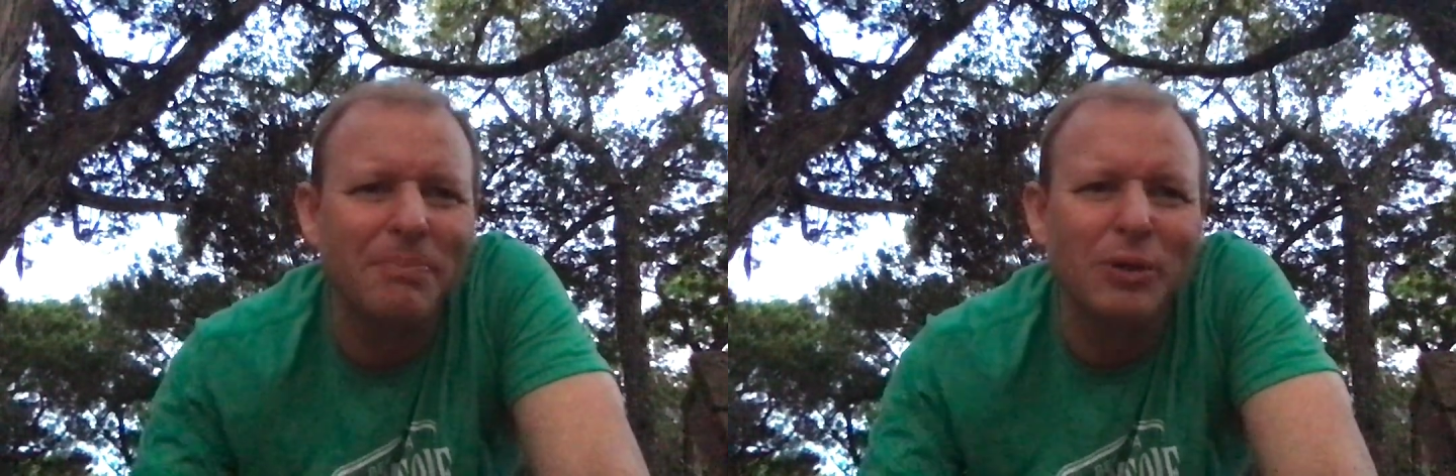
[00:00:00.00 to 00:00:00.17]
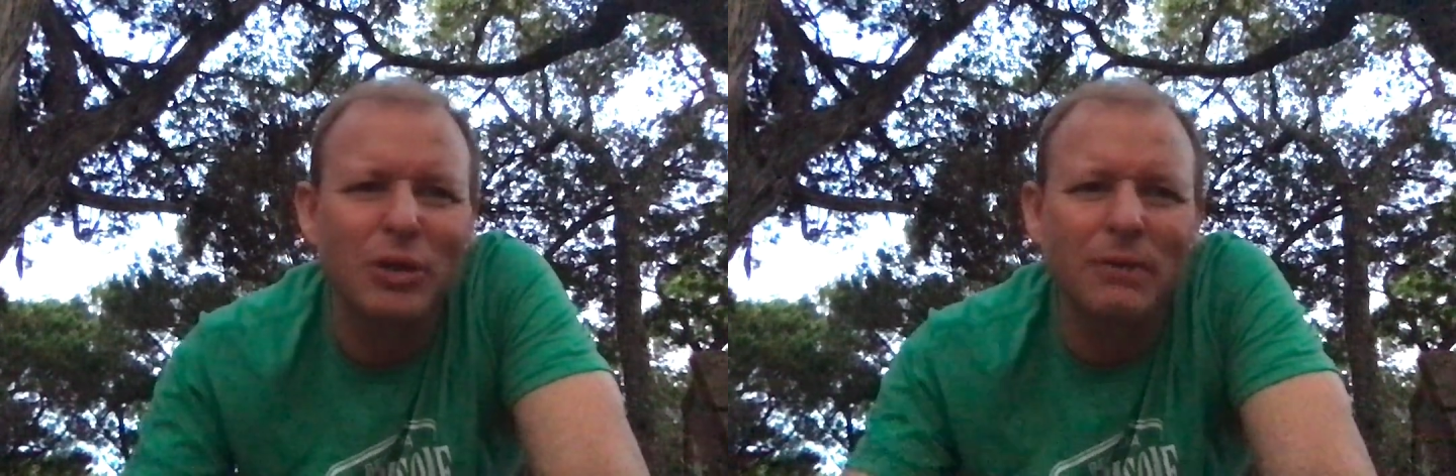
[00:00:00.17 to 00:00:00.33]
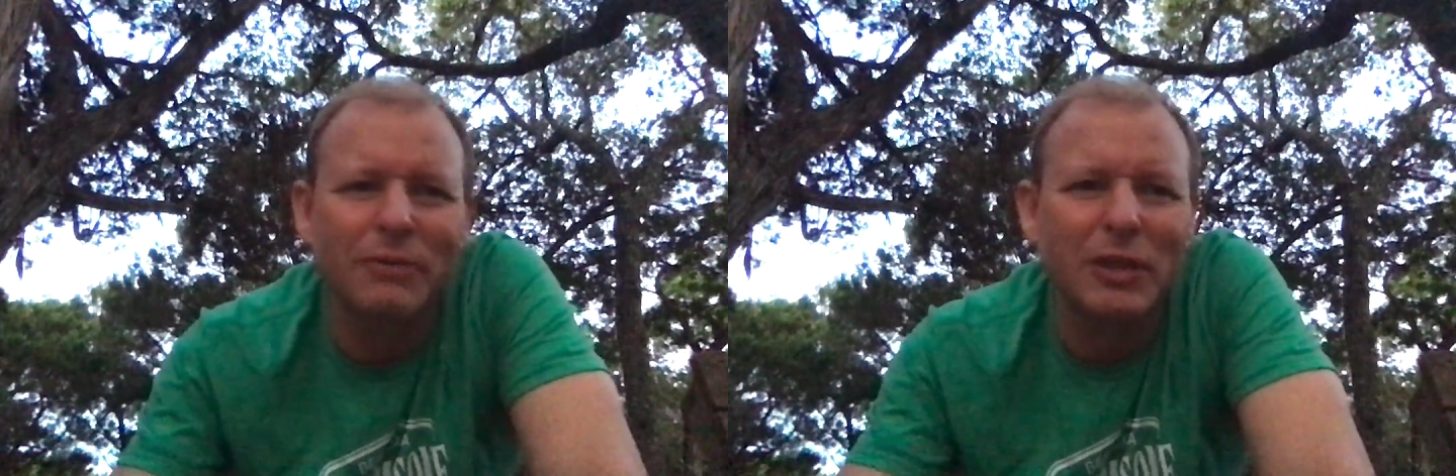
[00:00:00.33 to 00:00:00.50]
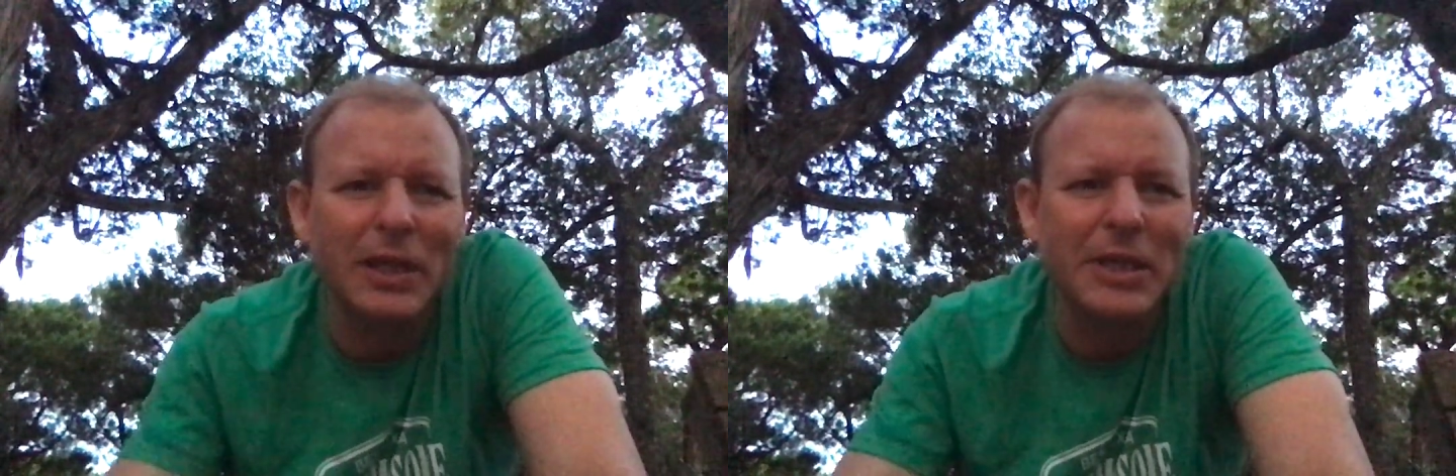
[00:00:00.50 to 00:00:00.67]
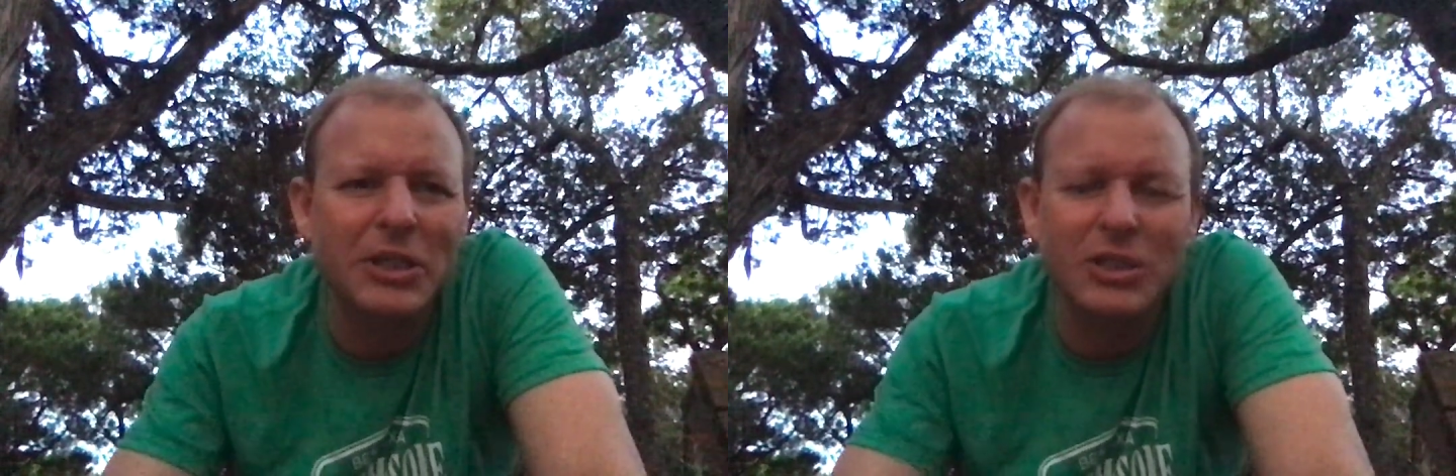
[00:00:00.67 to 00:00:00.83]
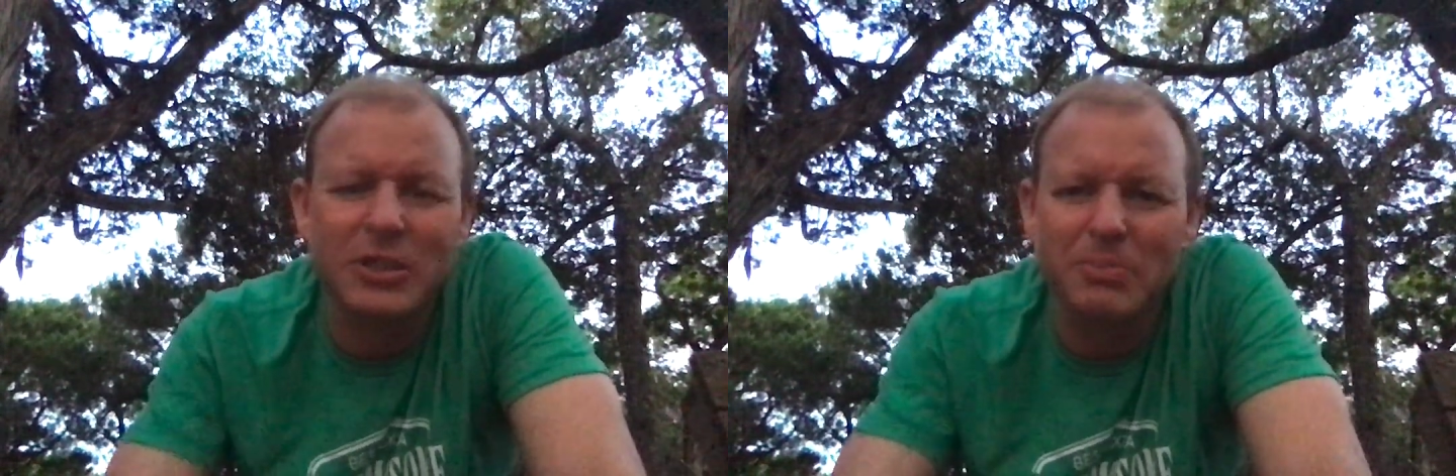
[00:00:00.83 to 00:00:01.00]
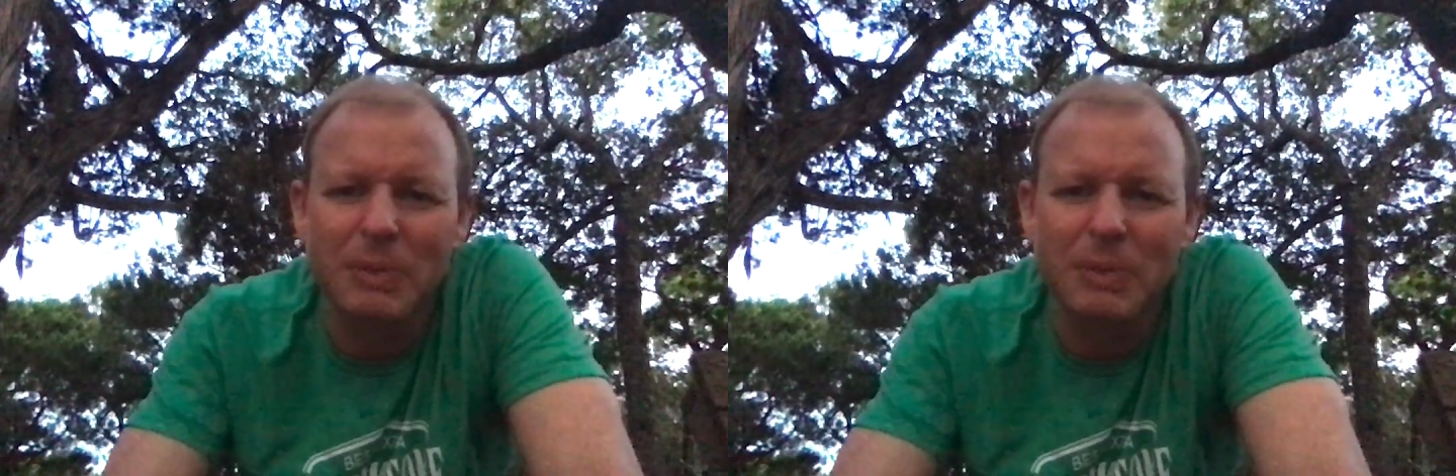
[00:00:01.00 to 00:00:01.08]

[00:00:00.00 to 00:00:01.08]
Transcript: book of Galatians